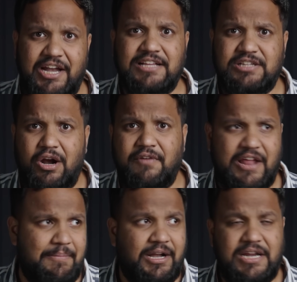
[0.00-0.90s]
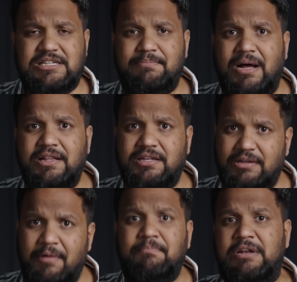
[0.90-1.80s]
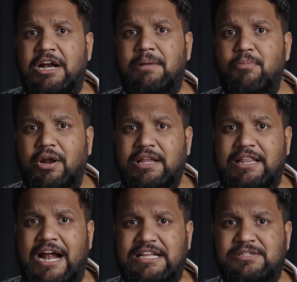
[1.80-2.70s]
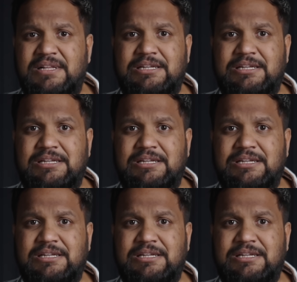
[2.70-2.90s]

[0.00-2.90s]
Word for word: takes a lot of time. At least a month, a little more than that as well